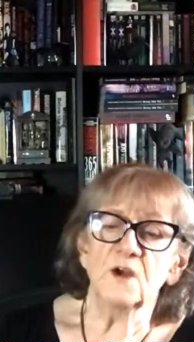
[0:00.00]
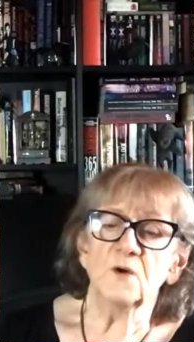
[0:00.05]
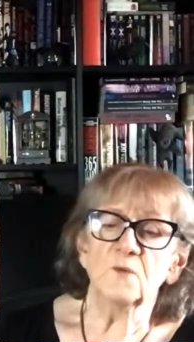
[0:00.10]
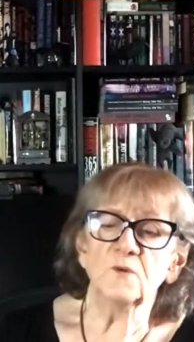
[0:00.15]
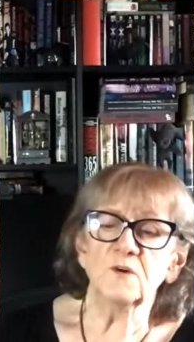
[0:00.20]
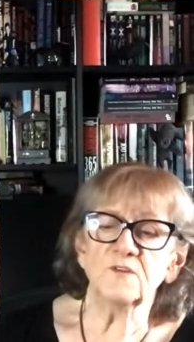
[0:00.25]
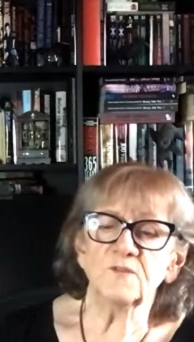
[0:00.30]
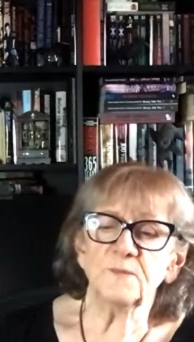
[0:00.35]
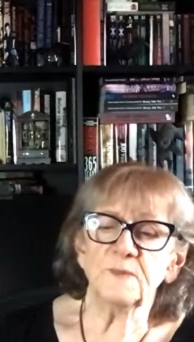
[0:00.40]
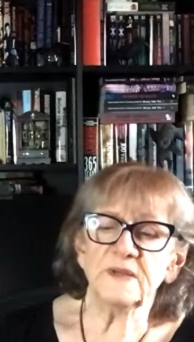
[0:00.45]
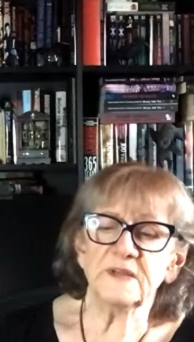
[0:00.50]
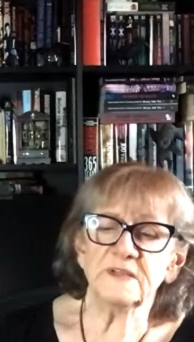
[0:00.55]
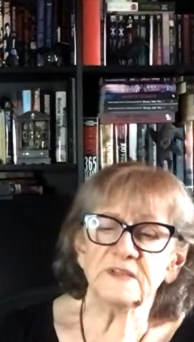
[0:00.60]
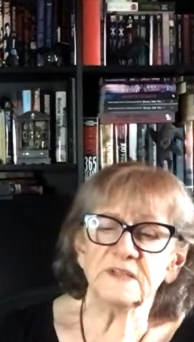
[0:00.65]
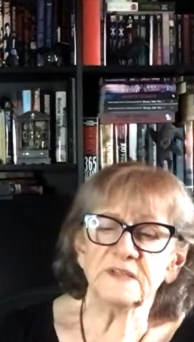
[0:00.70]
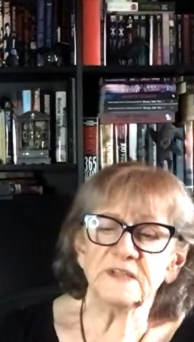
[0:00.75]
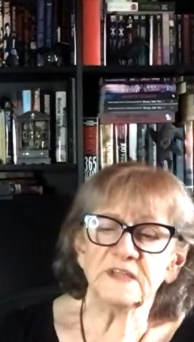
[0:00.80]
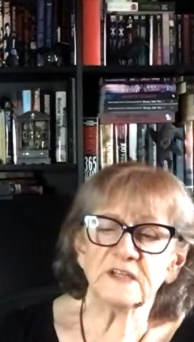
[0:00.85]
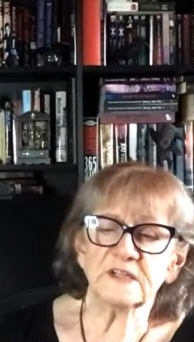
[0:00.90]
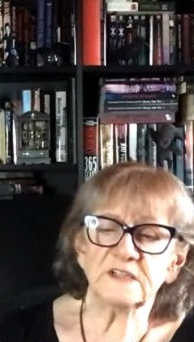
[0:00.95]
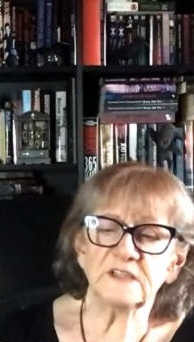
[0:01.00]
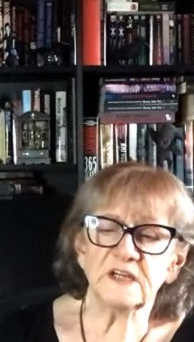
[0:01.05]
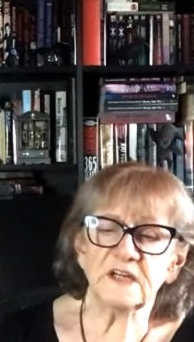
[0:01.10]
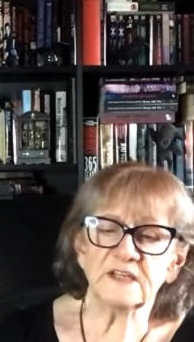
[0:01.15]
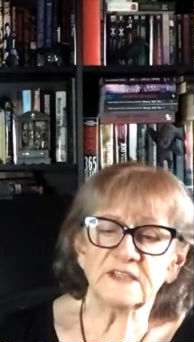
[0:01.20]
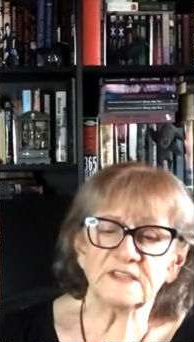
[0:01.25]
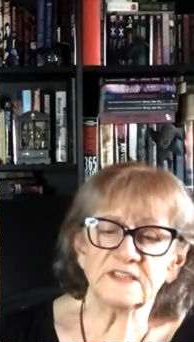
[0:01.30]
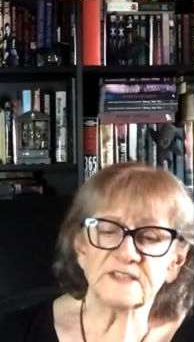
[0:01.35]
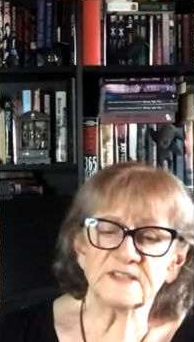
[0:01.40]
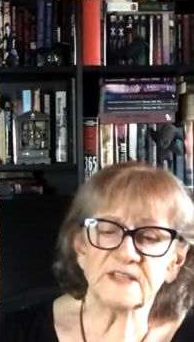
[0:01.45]
Wolfbane
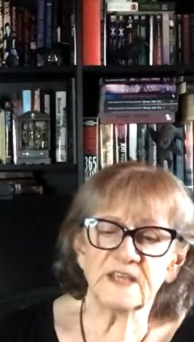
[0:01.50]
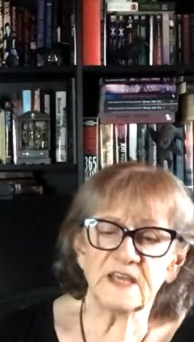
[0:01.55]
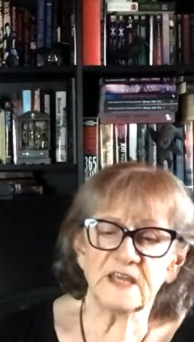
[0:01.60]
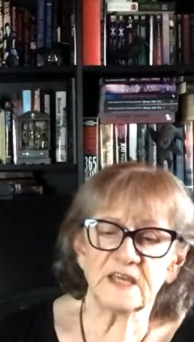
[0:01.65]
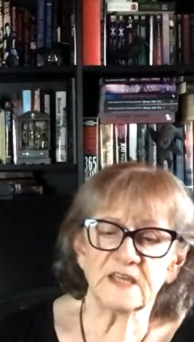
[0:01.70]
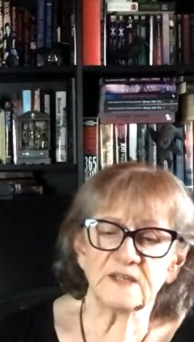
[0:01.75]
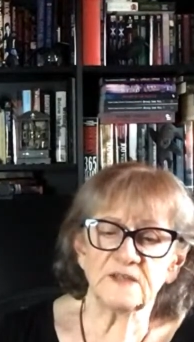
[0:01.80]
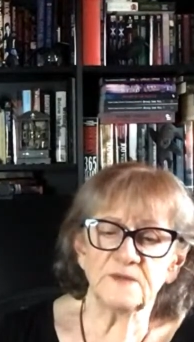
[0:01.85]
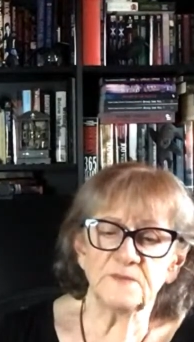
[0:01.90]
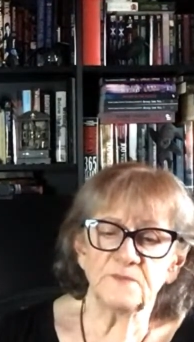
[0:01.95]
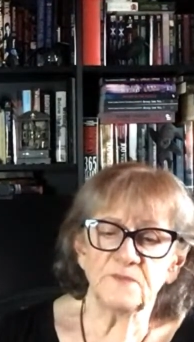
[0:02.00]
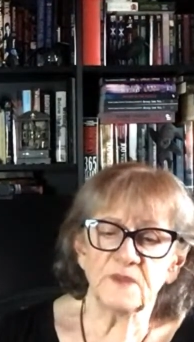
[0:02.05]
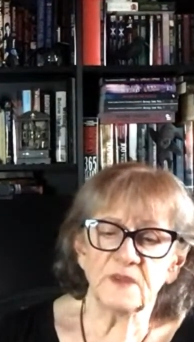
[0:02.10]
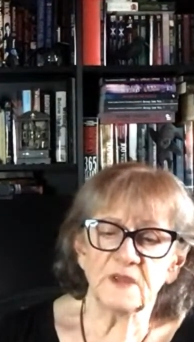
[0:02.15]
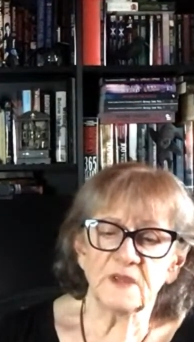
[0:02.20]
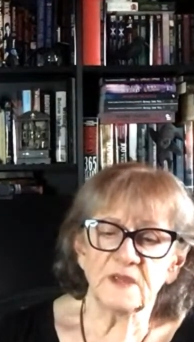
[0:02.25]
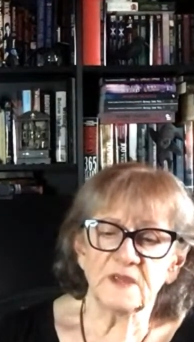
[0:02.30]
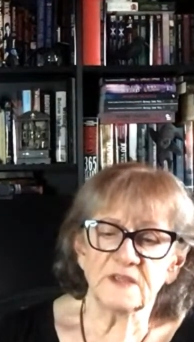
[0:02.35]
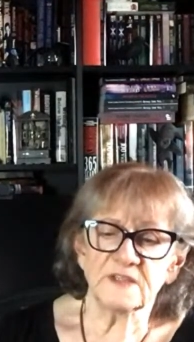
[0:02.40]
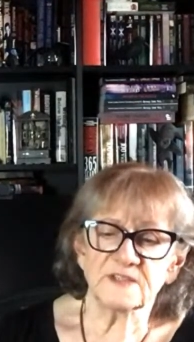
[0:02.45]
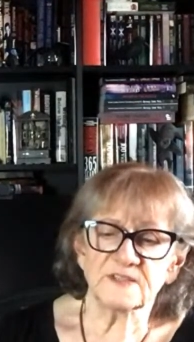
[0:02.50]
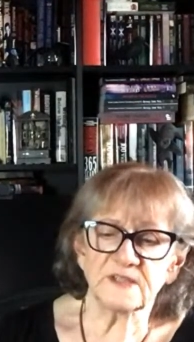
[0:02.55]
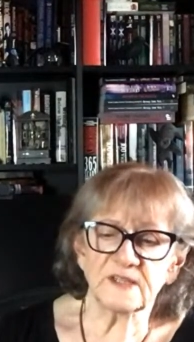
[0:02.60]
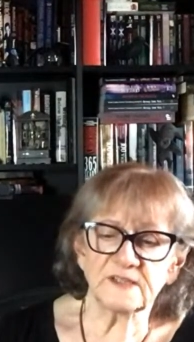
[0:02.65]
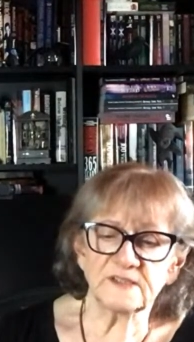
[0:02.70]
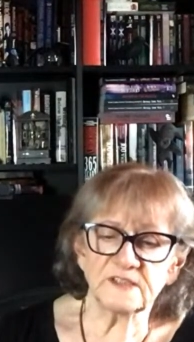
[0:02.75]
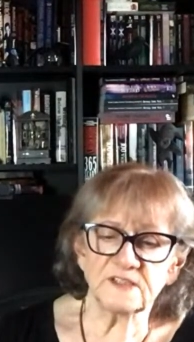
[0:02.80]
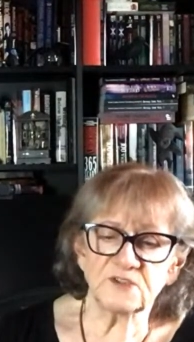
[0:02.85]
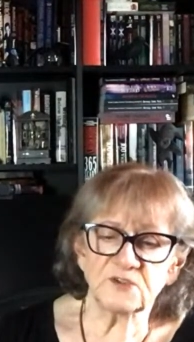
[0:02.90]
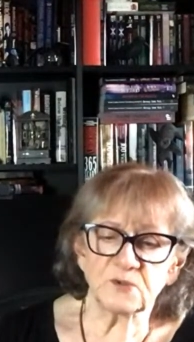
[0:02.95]
inclined his head
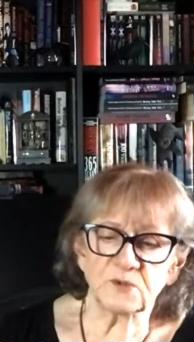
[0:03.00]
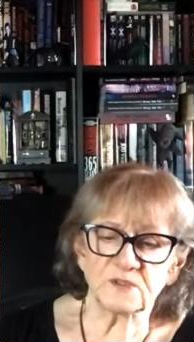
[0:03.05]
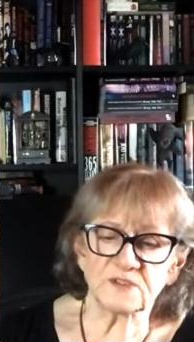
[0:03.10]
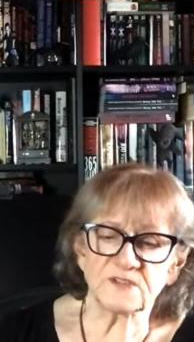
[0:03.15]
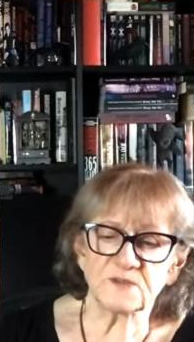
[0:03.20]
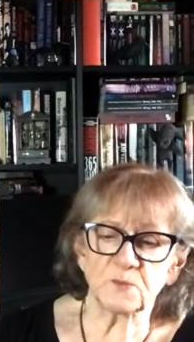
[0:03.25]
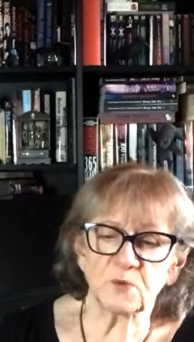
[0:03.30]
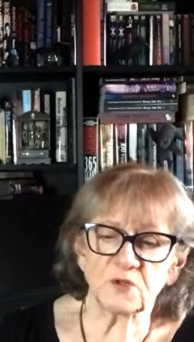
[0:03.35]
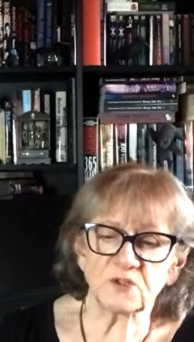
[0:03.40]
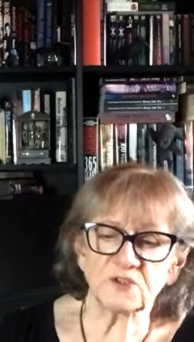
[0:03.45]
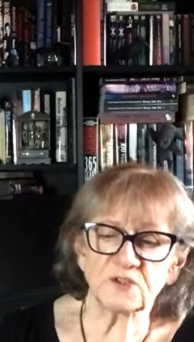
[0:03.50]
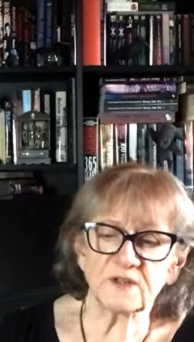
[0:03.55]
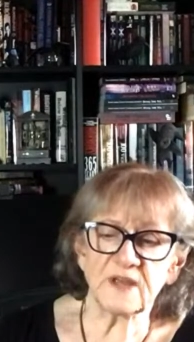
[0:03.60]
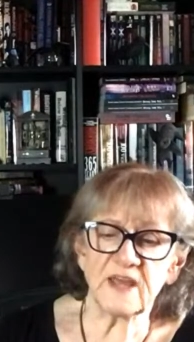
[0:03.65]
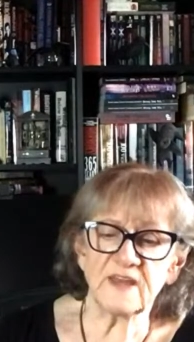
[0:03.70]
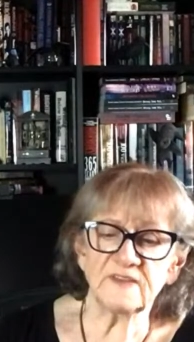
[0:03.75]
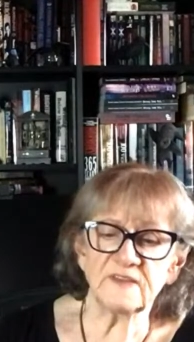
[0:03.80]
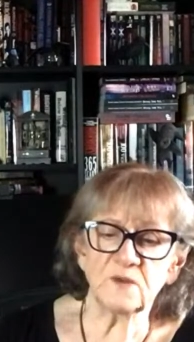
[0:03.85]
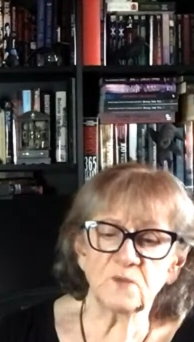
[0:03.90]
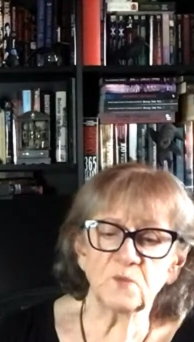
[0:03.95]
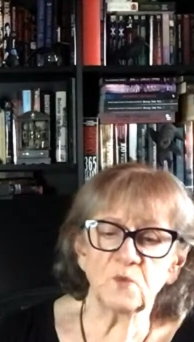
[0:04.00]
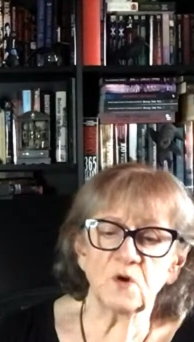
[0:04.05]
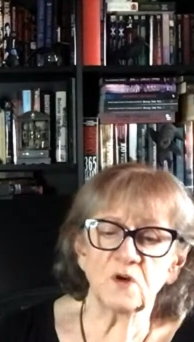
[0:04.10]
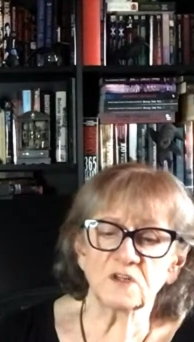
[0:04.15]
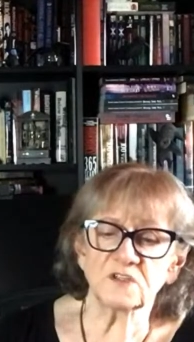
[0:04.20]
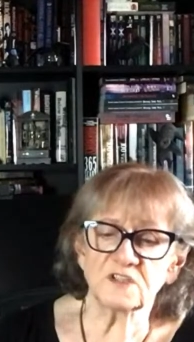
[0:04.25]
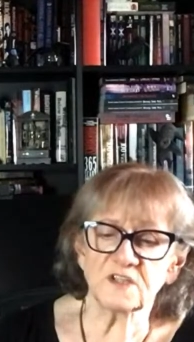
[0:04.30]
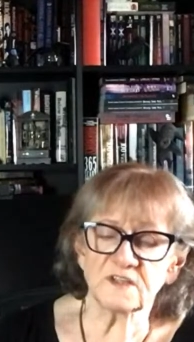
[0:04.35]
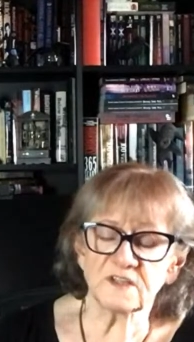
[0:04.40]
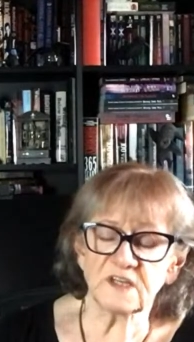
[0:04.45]
slightly towards Moarte and then
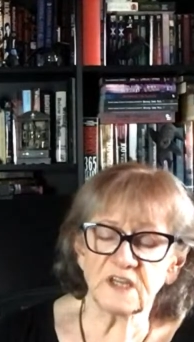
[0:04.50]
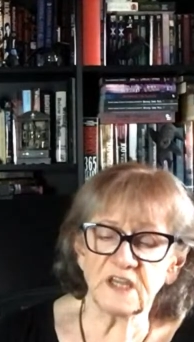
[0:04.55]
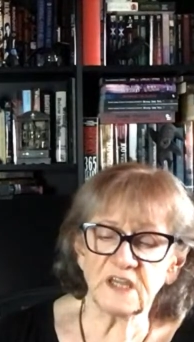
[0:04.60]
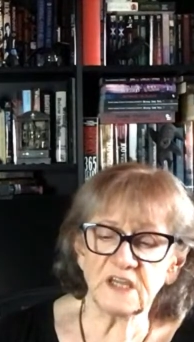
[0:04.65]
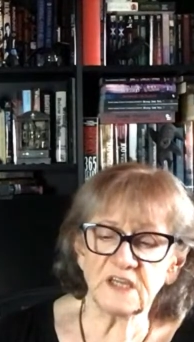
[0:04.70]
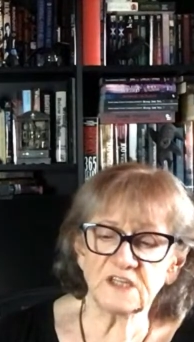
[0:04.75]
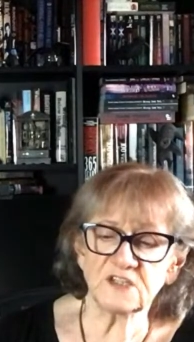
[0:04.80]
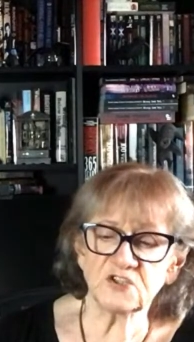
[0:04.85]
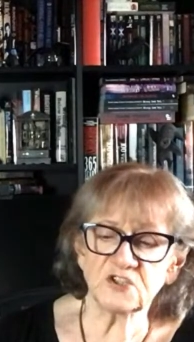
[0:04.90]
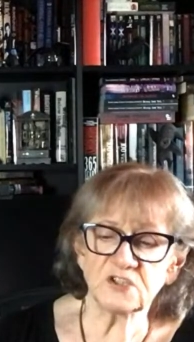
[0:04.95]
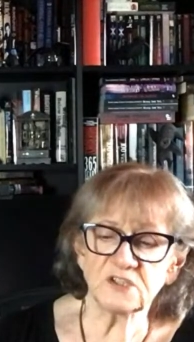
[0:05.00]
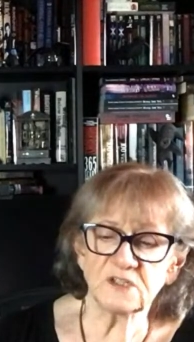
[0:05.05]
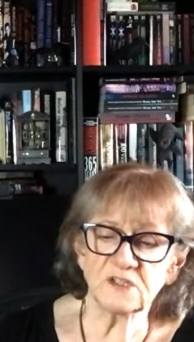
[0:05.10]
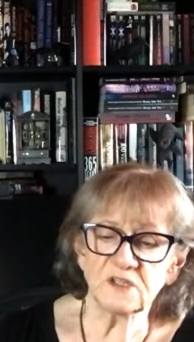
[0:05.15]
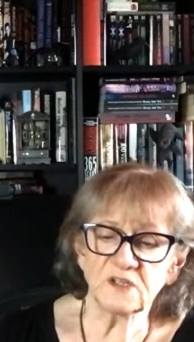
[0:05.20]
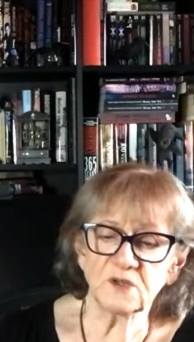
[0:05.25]
walked to the cage.